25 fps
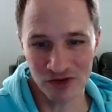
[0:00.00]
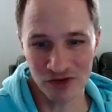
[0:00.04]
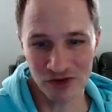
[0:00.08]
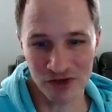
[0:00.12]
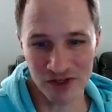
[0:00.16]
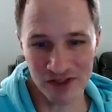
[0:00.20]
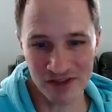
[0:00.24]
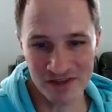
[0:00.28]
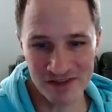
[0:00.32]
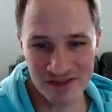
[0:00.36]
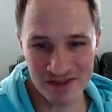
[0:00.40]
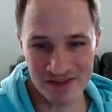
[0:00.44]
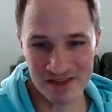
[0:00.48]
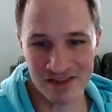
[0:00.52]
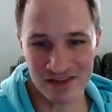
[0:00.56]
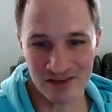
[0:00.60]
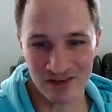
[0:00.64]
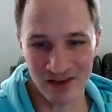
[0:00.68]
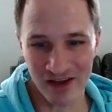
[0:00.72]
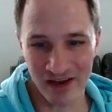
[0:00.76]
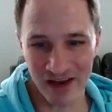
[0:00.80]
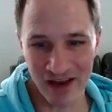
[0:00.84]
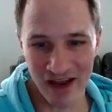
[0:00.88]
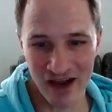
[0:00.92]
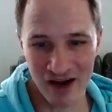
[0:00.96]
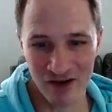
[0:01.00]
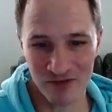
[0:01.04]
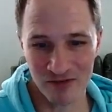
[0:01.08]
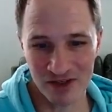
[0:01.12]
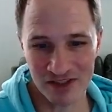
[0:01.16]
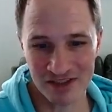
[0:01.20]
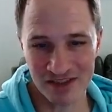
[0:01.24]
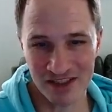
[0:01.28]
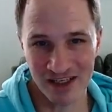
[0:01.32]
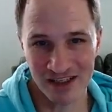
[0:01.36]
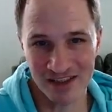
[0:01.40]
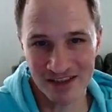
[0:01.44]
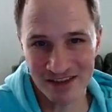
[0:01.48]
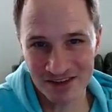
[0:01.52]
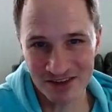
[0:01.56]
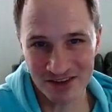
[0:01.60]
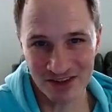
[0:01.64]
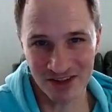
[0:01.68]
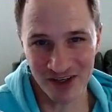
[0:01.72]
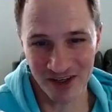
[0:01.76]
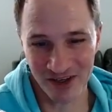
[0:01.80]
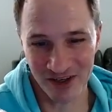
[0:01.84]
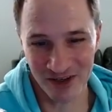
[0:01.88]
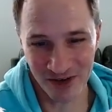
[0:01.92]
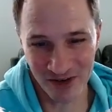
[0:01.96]
you can see like how much I
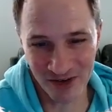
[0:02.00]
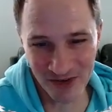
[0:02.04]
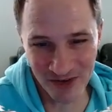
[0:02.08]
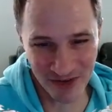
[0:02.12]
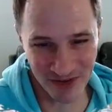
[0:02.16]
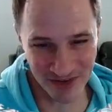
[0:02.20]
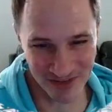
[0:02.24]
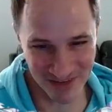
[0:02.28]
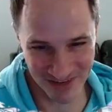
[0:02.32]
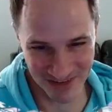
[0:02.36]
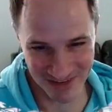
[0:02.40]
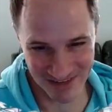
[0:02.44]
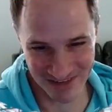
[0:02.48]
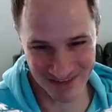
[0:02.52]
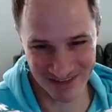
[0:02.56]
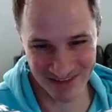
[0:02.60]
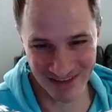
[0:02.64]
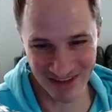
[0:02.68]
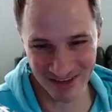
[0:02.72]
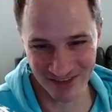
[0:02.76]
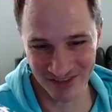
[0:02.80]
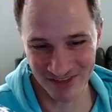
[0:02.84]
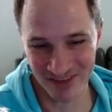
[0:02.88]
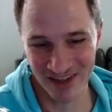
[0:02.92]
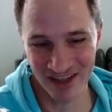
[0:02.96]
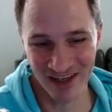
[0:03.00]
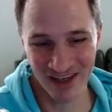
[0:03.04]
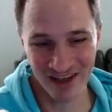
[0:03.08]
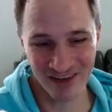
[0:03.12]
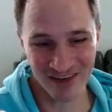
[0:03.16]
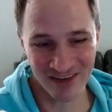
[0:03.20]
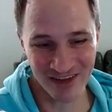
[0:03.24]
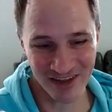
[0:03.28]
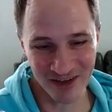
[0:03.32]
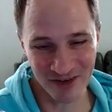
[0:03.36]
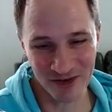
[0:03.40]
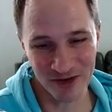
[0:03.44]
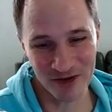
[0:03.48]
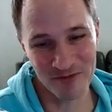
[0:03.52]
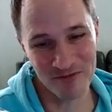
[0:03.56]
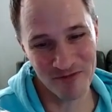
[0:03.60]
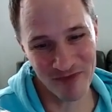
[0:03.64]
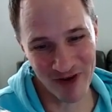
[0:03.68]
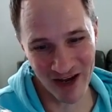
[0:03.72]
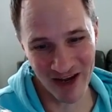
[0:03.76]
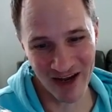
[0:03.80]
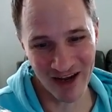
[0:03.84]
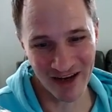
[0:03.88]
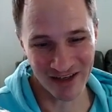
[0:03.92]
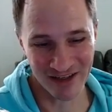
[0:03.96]
struggle with this stuff, like going
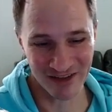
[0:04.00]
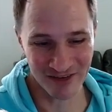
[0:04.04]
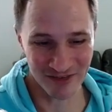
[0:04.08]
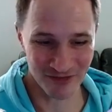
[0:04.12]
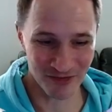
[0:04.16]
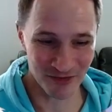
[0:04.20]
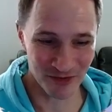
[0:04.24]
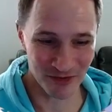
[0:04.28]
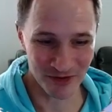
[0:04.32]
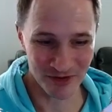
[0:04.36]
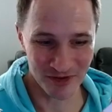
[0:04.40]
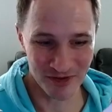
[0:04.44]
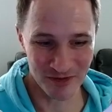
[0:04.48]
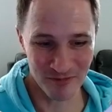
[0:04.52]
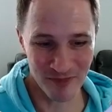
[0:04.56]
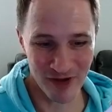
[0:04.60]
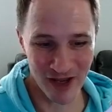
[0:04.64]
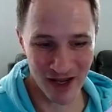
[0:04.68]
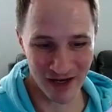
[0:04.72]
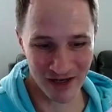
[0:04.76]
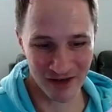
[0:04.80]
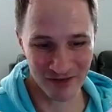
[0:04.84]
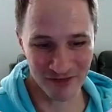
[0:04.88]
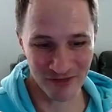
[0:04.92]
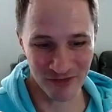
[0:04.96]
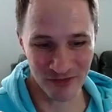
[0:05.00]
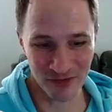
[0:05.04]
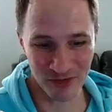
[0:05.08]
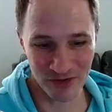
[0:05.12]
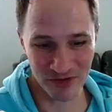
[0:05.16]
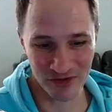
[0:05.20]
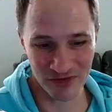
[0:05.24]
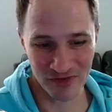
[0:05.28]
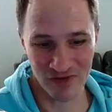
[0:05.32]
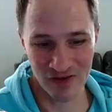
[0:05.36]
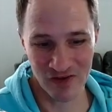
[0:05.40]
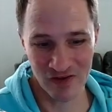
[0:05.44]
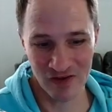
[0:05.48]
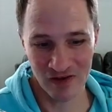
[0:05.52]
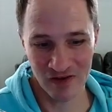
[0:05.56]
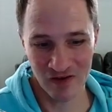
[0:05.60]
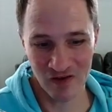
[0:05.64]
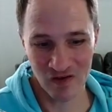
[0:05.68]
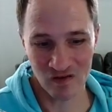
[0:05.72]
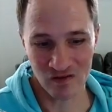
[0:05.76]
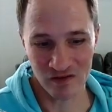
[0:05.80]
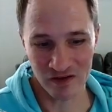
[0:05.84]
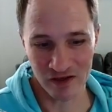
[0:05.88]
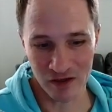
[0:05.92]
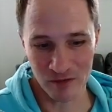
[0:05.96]
back and forth and back and forth,
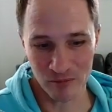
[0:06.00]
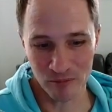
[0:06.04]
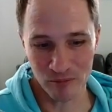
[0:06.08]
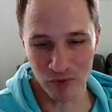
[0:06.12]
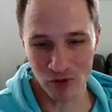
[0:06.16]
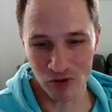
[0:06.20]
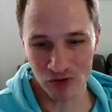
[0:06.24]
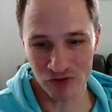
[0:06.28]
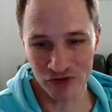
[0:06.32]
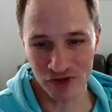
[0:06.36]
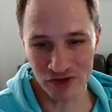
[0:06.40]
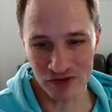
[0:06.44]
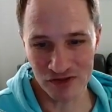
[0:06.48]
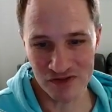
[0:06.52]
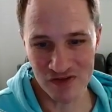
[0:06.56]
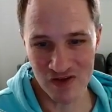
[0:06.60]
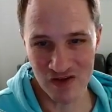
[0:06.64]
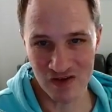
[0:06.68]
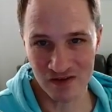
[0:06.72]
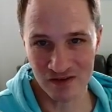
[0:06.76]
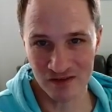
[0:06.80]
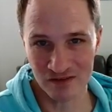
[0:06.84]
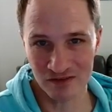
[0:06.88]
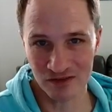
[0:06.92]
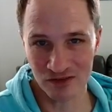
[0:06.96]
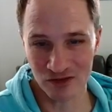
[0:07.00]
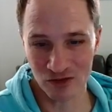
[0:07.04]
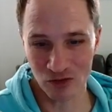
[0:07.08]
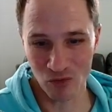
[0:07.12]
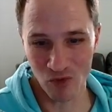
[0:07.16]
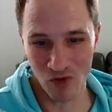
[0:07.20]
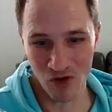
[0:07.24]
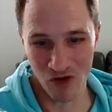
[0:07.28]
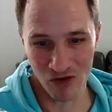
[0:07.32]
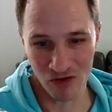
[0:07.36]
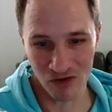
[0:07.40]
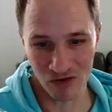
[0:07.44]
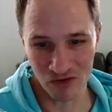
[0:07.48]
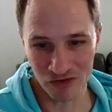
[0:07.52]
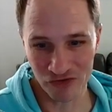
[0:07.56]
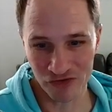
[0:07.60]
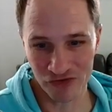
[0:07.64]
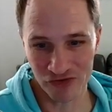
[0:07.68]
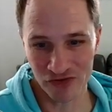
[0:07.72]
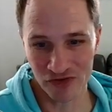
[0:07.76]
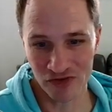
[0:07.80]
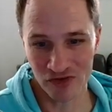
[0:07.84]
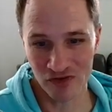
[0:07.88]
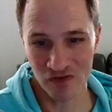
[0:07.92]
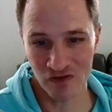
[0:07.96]
like bulldozing the
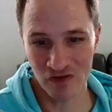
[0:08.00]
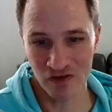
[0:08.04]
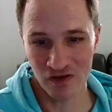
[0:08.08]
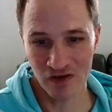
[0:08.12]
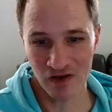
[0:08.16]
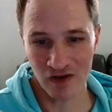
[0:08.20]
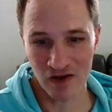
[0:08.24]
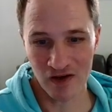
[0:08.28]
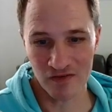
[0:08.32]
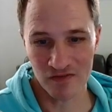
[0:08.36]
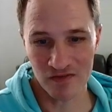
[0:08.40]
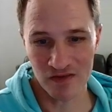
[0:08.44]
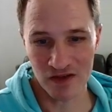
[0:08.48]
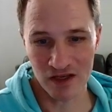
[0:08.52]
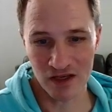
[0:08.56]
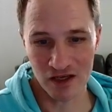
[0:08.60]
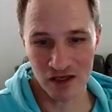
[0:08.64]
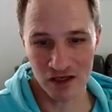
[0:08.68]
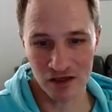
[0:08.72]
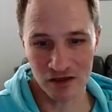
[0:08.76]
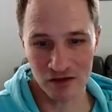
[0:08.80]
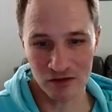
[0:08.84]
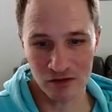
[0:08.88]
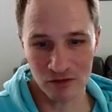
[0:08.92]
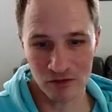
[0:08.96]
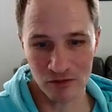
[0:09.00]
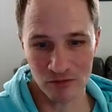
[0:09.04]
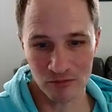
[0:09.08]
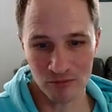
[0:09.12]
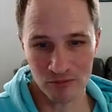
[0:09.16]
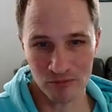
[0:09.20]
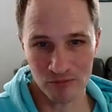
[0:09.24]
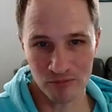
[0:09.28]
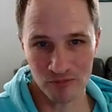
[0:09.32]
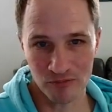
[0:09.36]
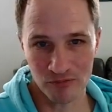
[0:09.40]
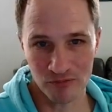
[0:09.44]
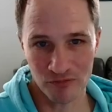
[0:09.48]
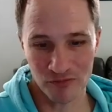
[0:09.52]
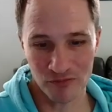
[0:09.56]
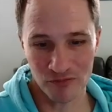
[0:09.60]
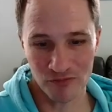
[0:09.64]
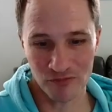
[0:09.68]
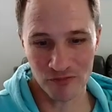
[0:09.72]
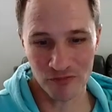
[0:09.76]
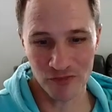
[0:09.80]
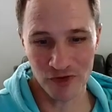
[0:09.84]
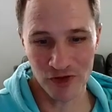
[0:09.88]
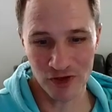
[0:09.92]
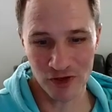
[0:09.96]
walls and then,
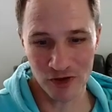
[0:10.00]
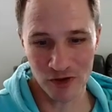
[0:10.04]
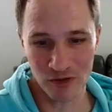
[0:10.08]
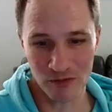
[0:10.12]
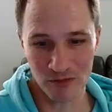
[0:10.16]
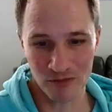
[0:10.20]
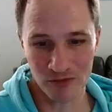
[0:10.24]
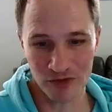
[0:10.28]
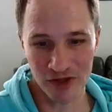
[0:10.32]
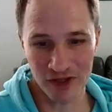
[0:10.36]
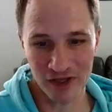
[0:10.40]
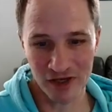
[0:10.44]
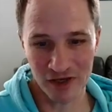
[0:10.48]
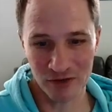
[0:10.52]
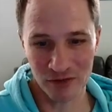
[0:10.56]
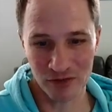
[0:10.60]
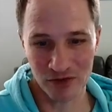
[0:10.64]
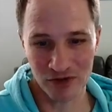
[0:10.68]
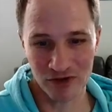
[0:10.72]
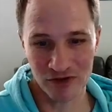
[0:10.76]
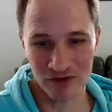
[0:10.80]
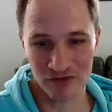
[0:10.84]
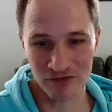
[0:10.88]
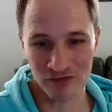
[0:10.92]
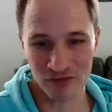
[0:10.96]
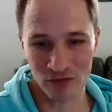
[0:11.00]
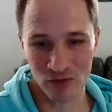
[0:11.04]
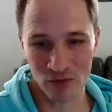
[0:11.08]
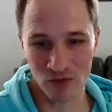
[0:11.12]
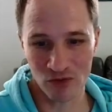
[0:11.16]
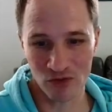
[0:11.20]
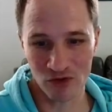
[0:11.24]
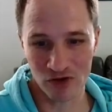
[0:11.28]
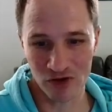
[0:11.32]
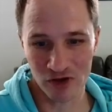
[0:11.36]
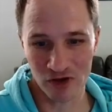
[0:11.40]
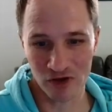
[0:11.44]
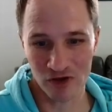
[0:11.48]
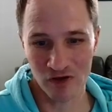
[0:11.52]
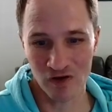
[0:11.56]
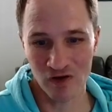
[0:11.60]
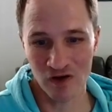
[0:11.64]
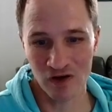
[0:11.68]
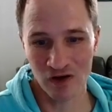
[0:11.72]
getting rid of the floor,